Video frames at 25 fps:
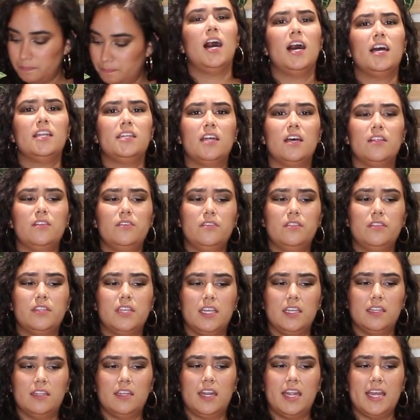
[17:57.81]
Another
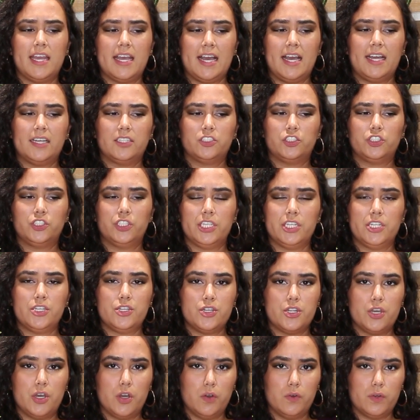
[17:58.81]
thing that I actually
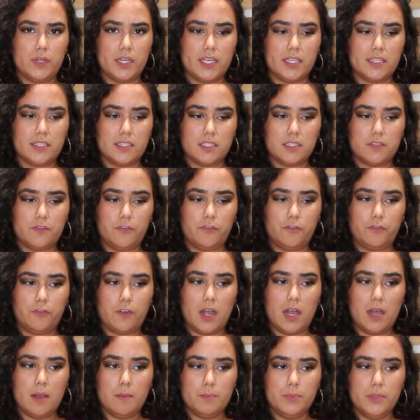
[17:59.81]
noticed
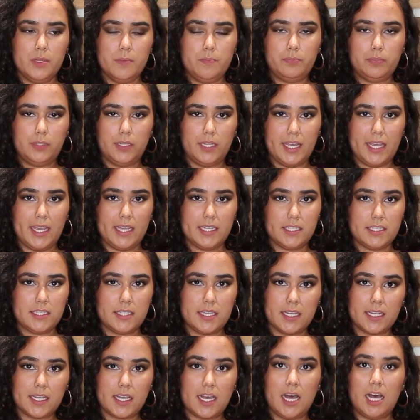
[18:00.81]
from the plants
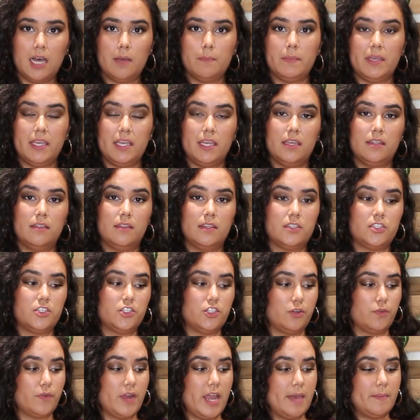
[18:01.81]
that come in the
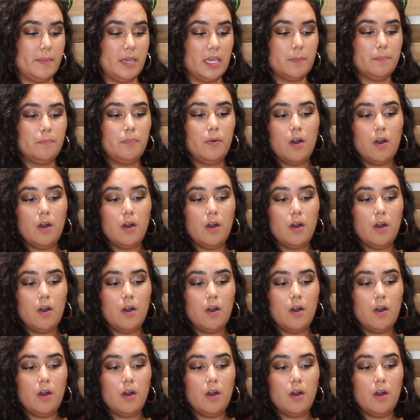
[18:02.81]
ceramic